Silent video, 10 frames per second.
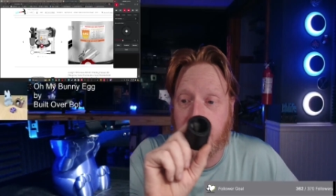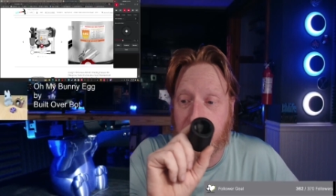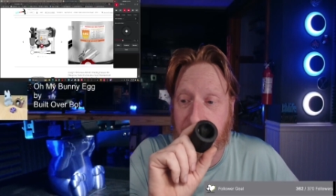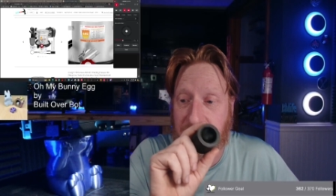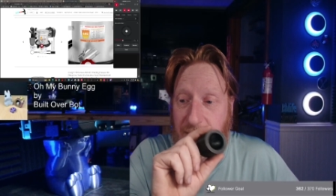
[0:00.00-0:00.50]
And
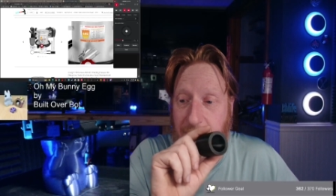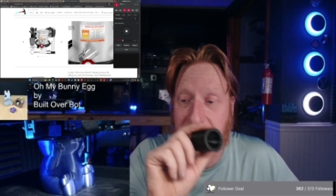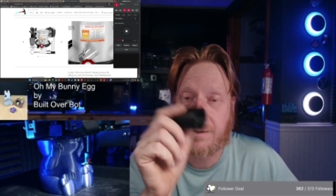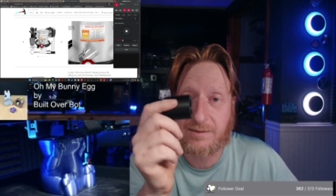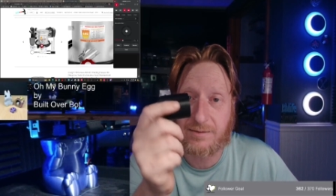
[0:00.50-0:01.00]
if we start
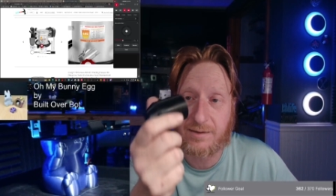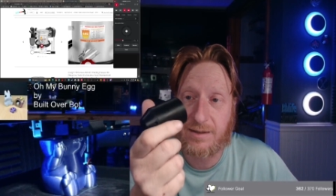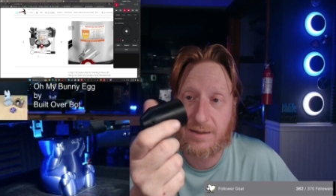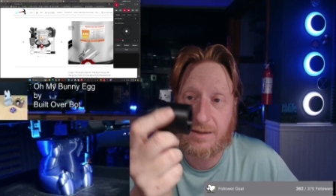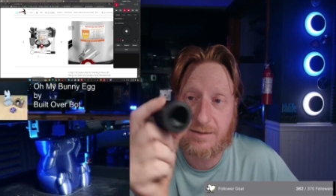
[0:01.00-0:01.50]
making
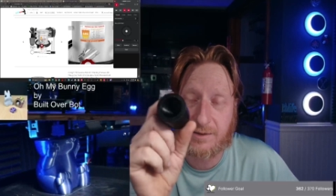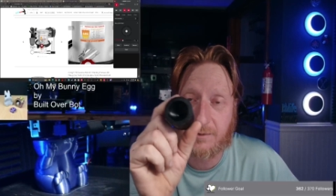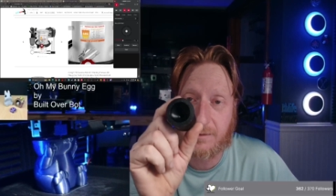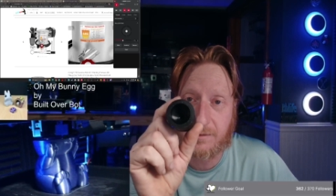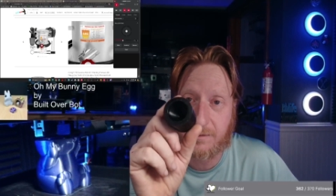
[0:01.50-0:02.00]

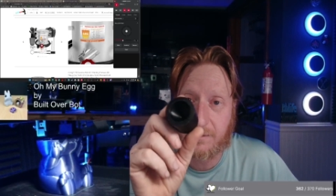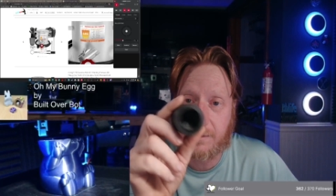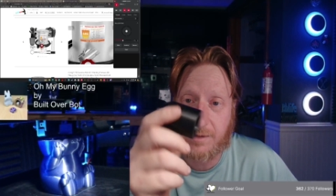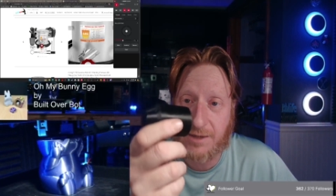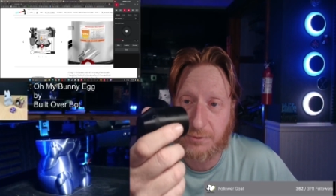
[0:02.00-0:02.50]
this
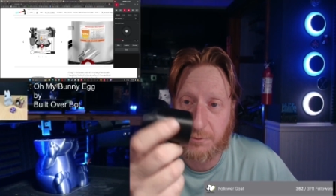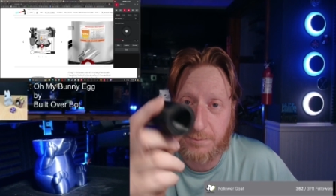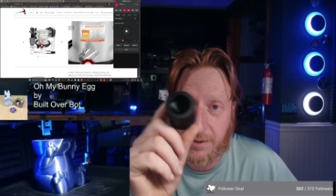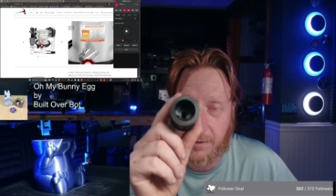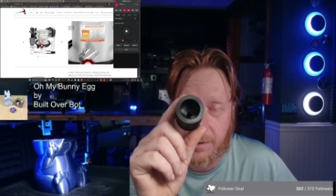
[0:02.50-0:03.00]
nozzle
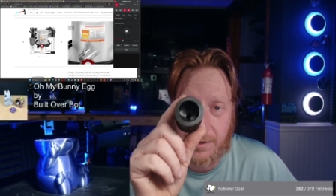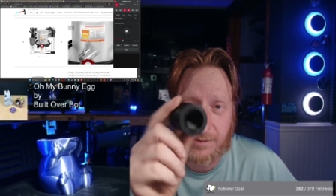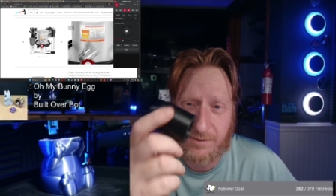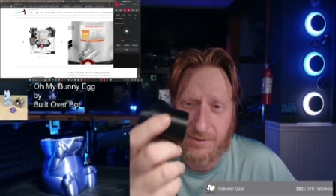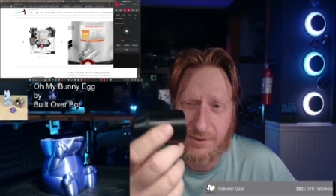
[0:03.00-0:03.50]
bigger than
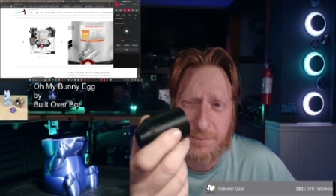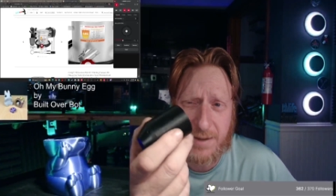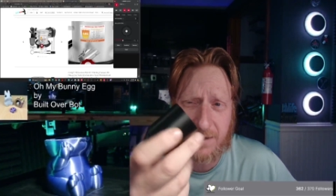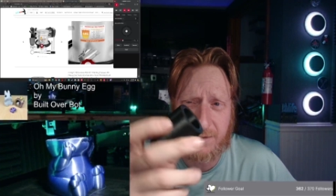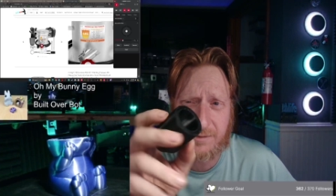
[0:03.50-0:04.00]
this is
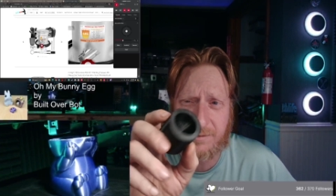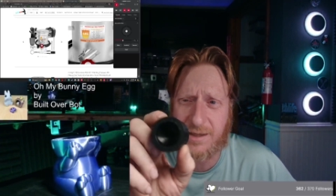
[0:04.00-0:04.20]
about this.